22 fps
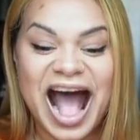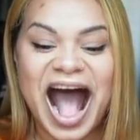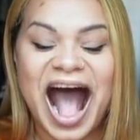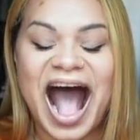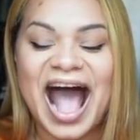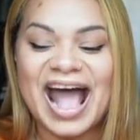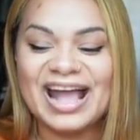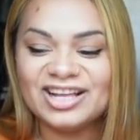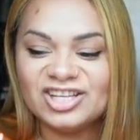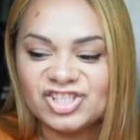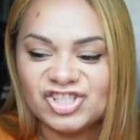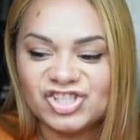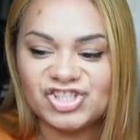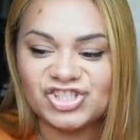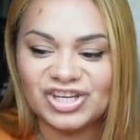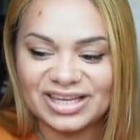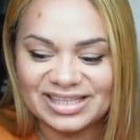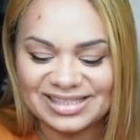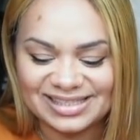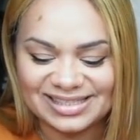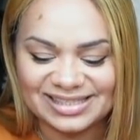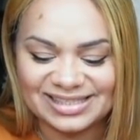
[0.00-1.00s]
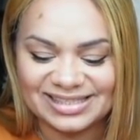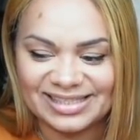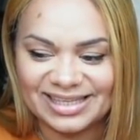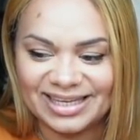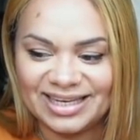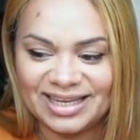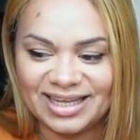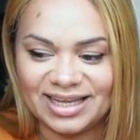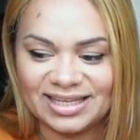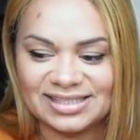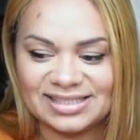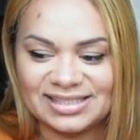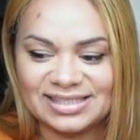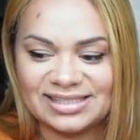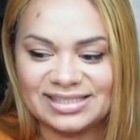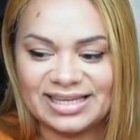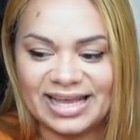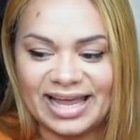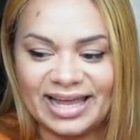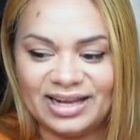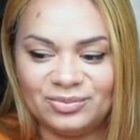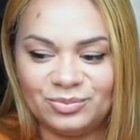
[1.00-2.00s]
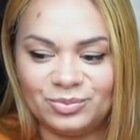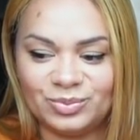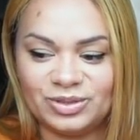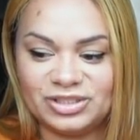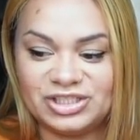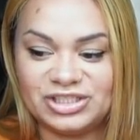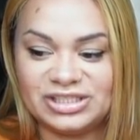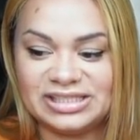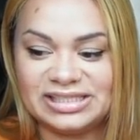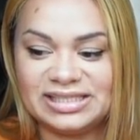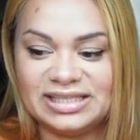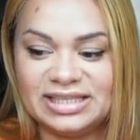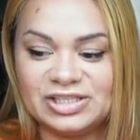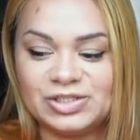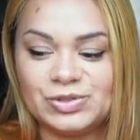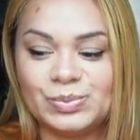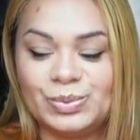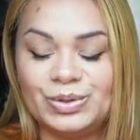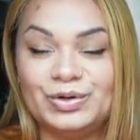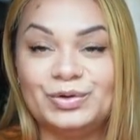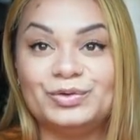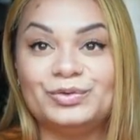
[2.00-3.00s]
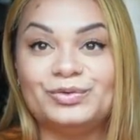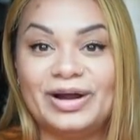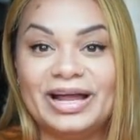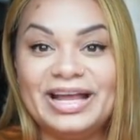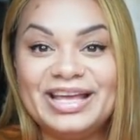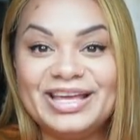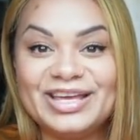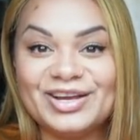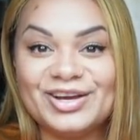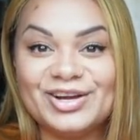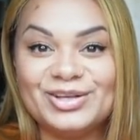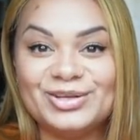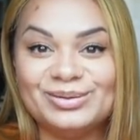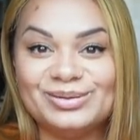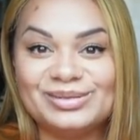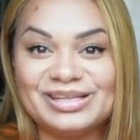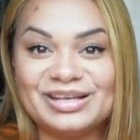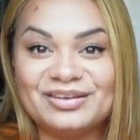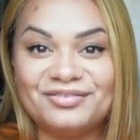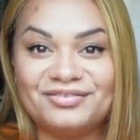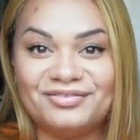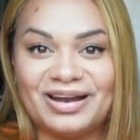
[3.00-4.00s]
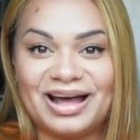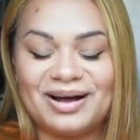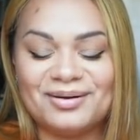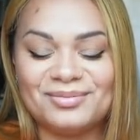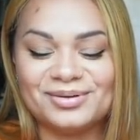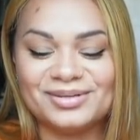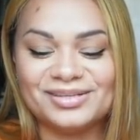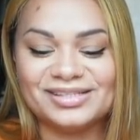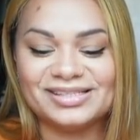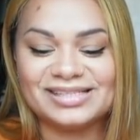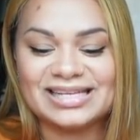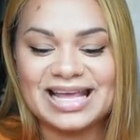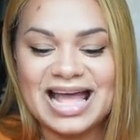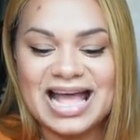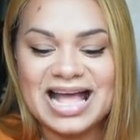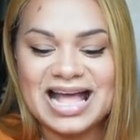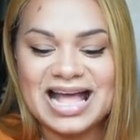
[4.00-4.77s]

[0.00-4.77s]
I just did a set, which is this one right here, using flowers.